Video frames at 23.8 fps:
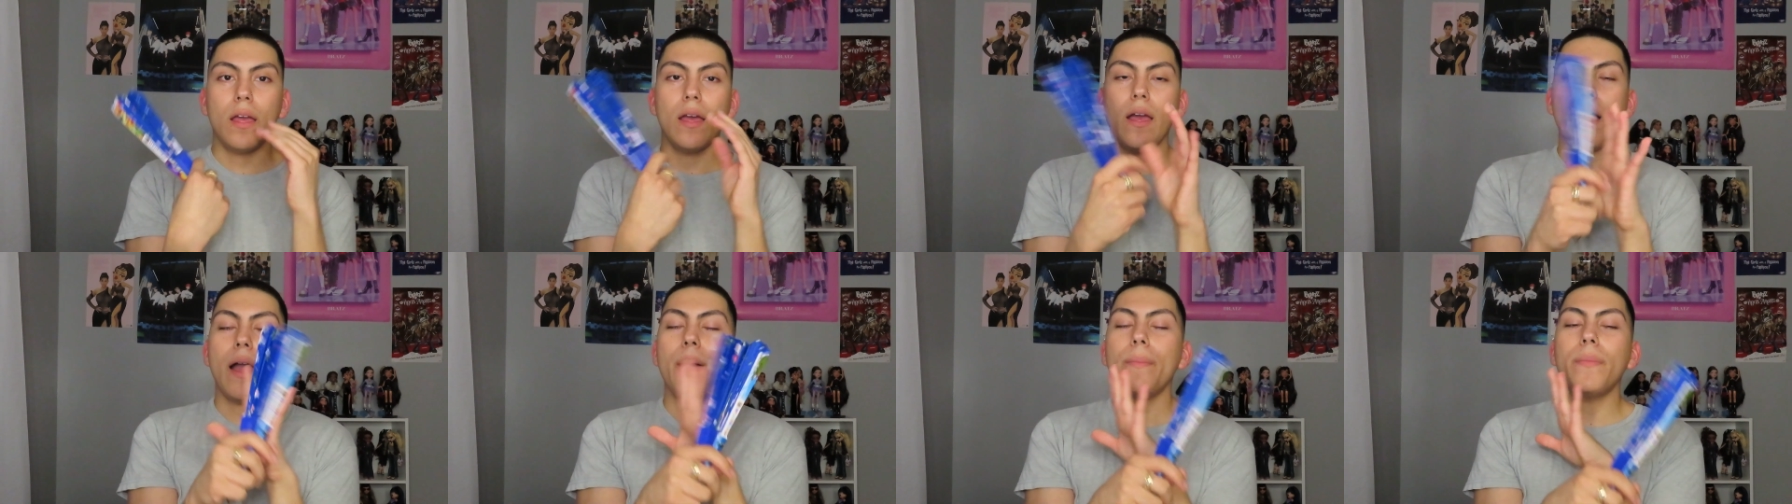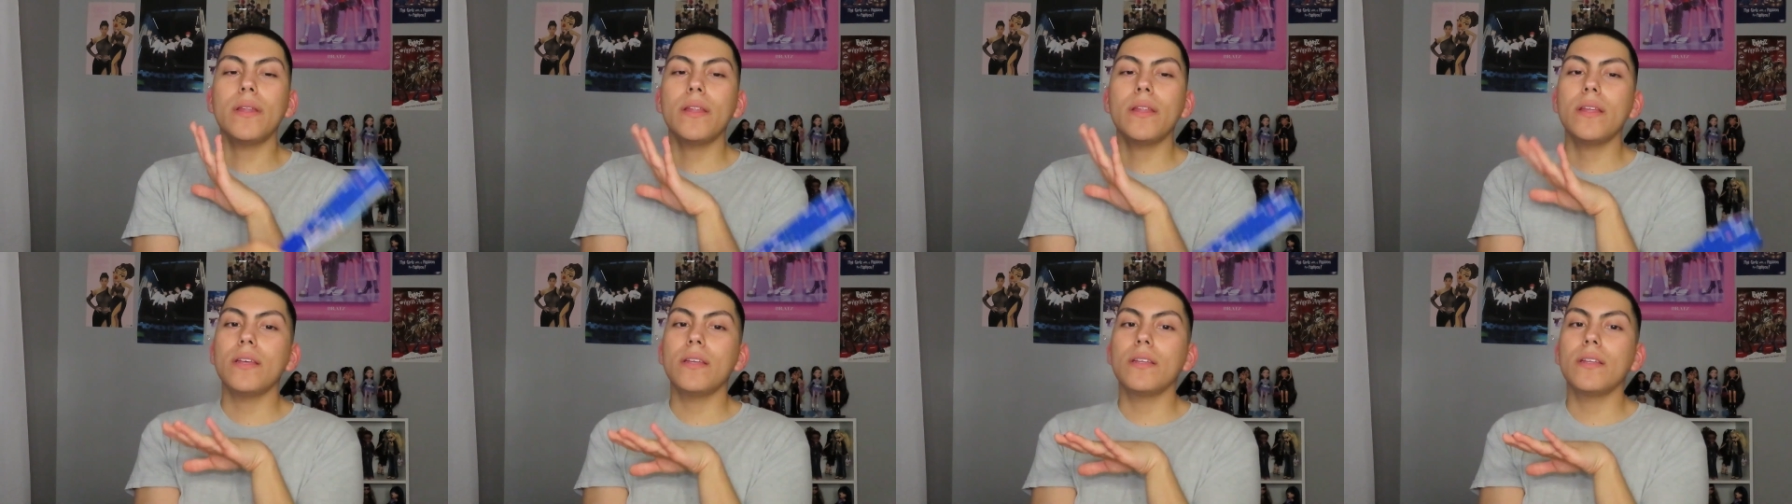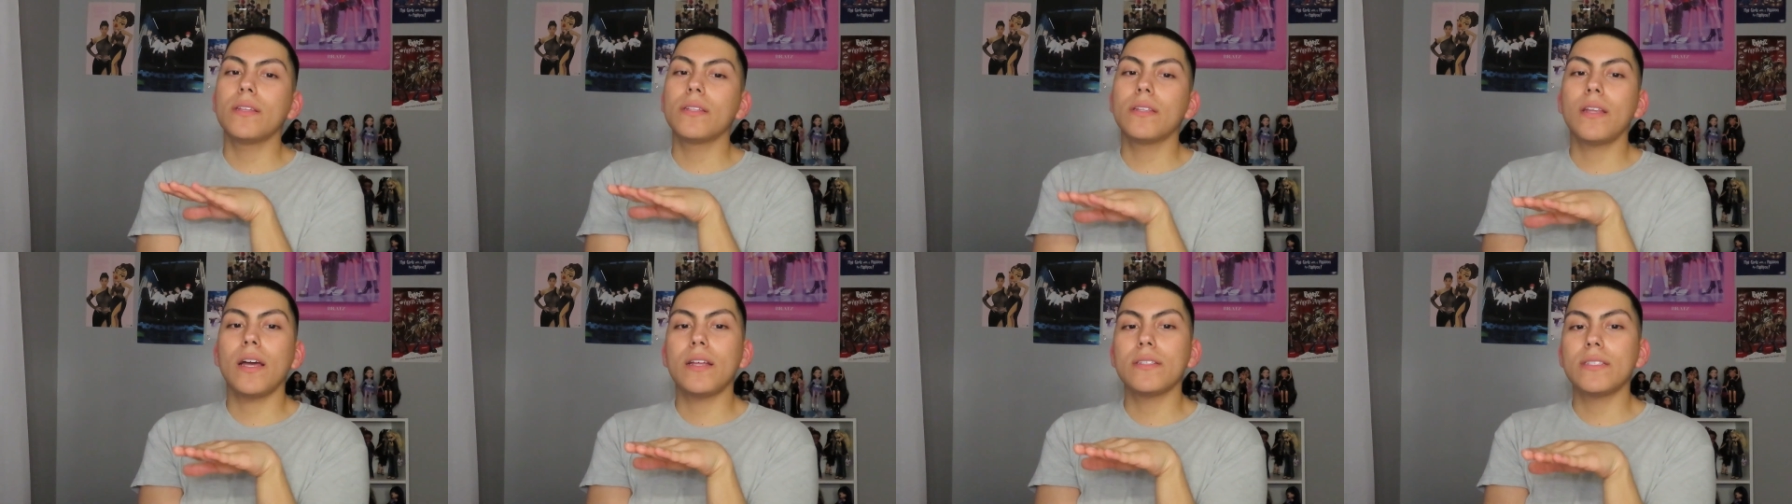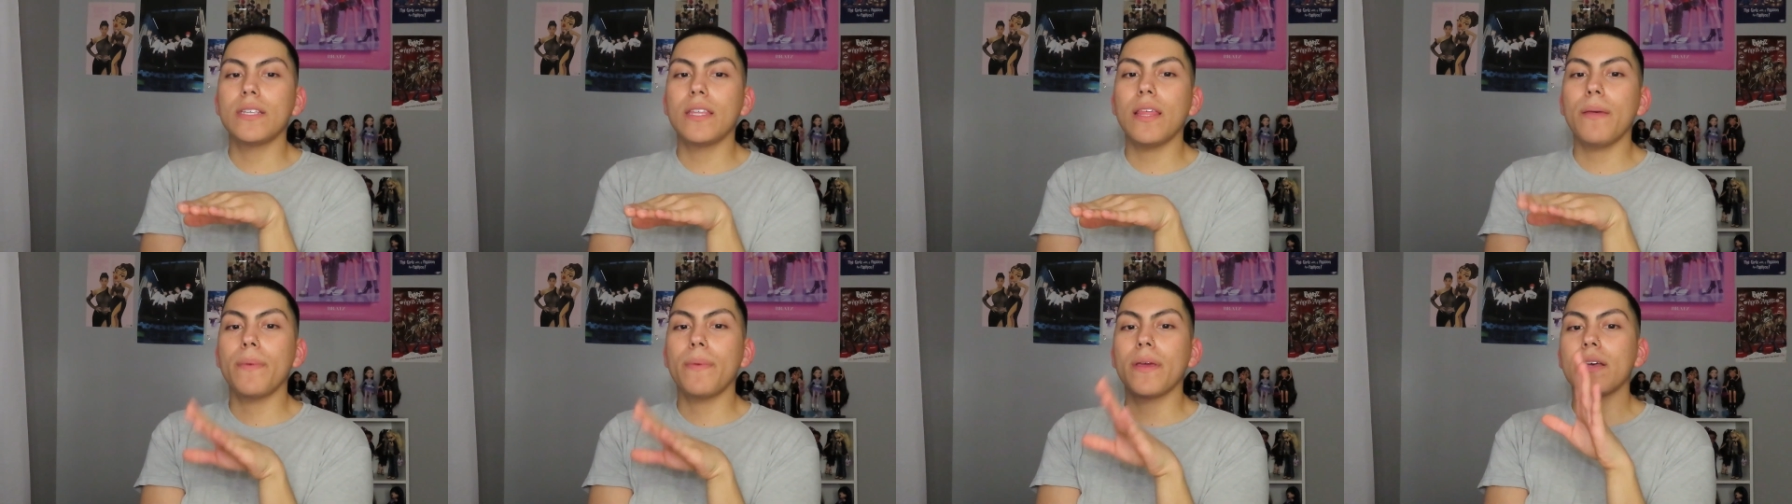I'm gonna not say
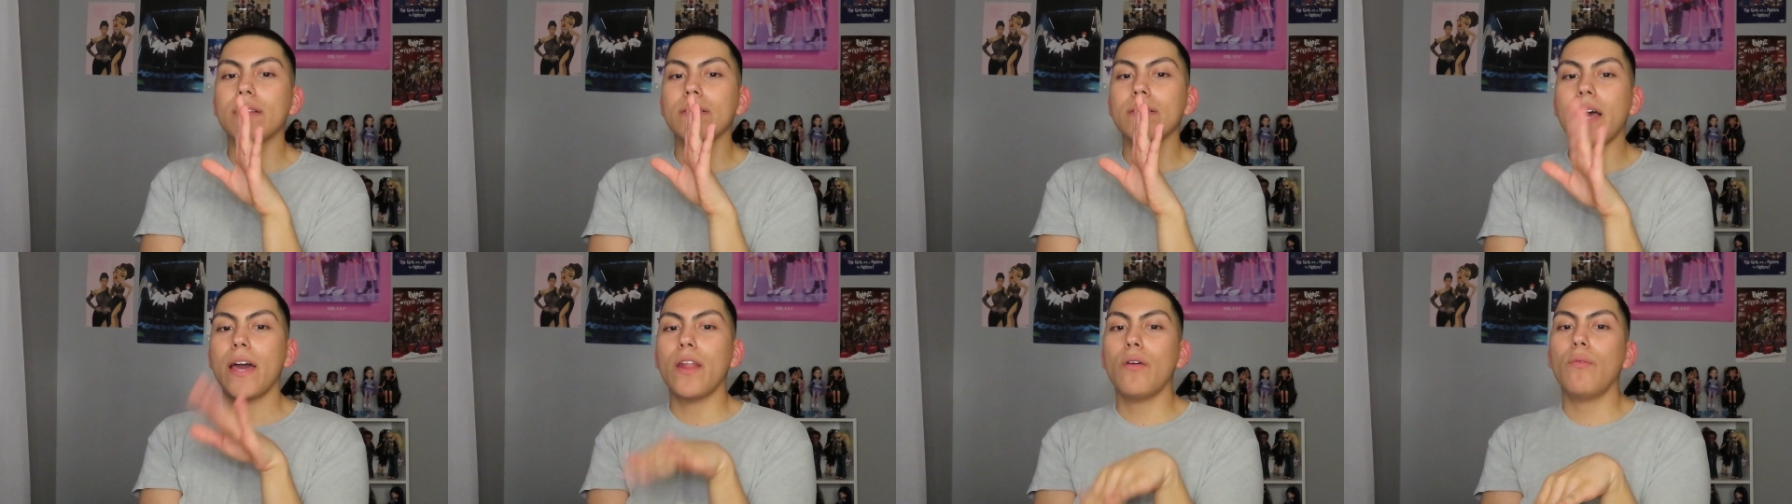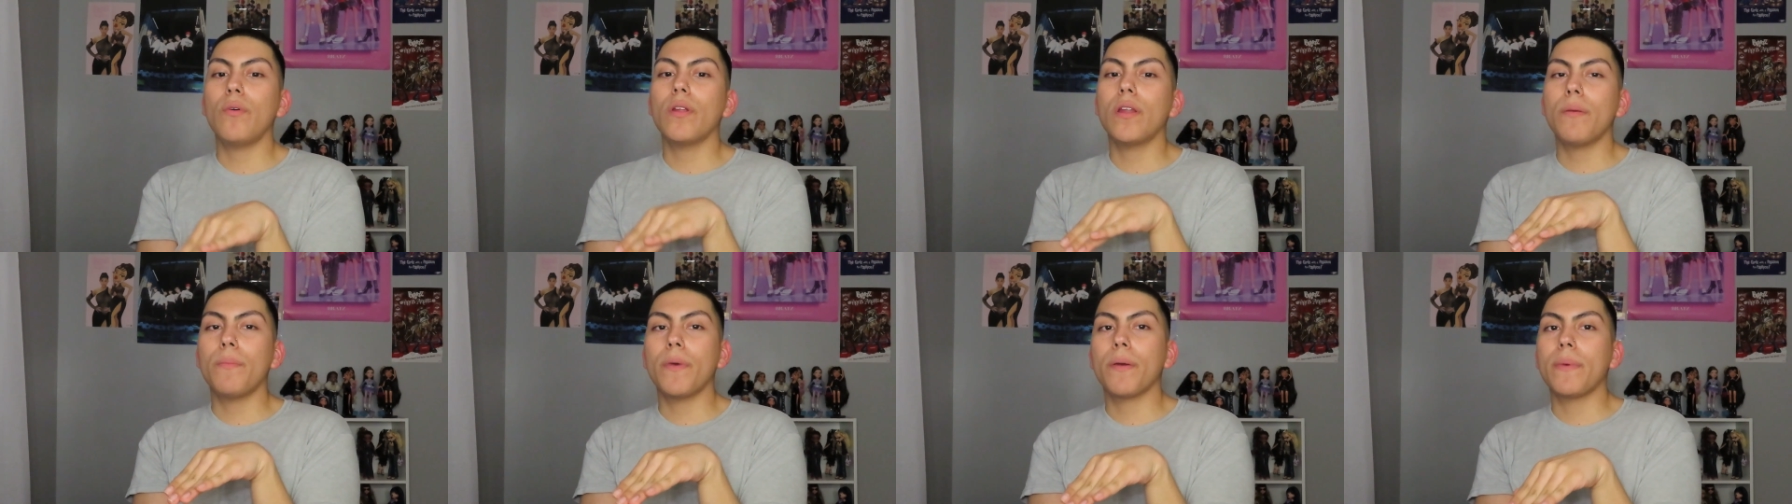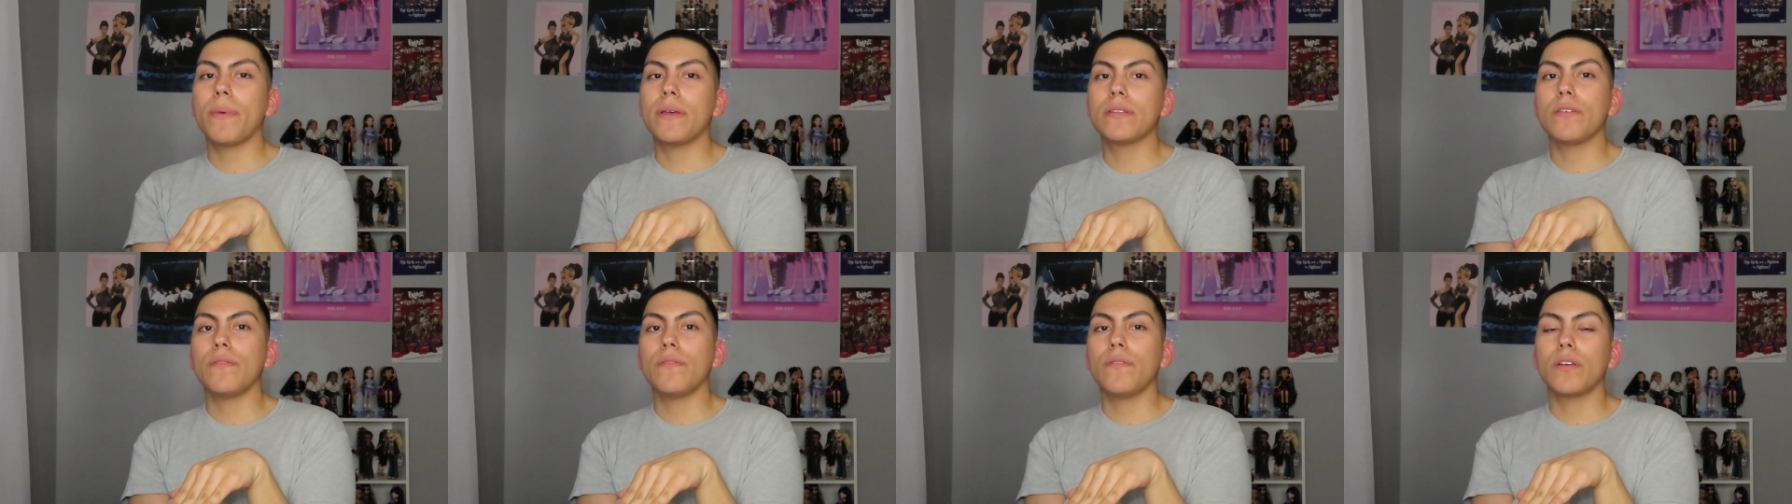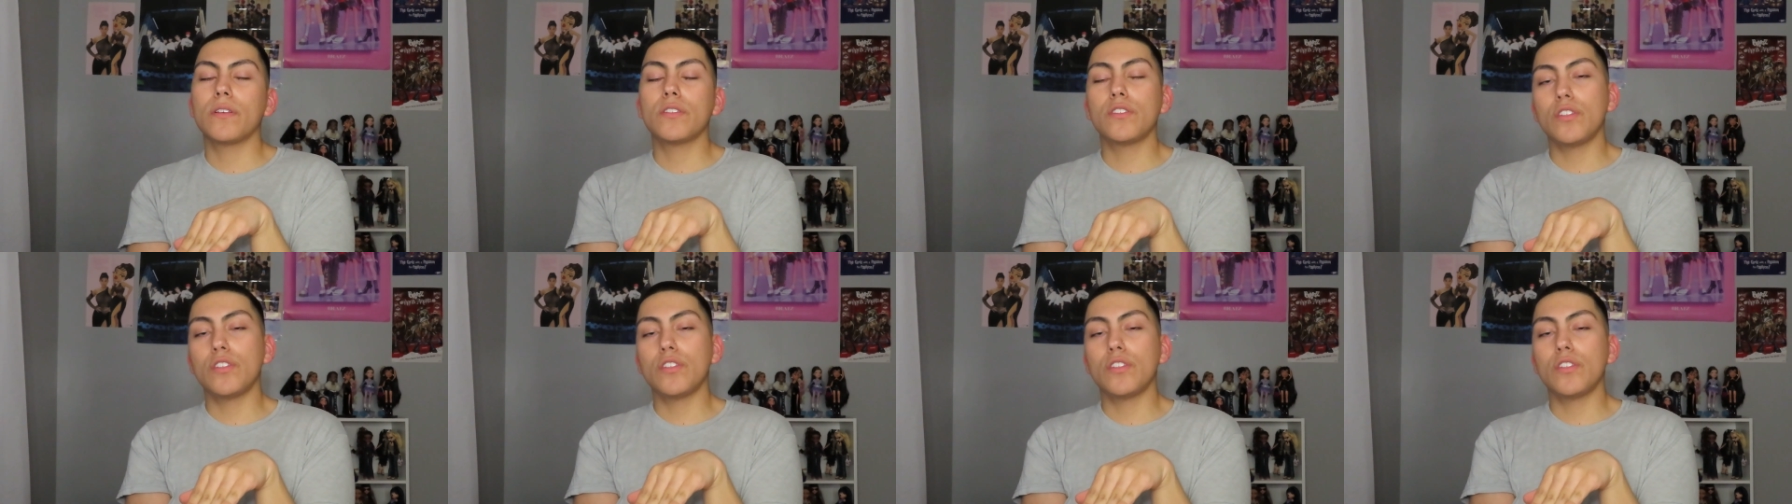that because I don't want to make myself look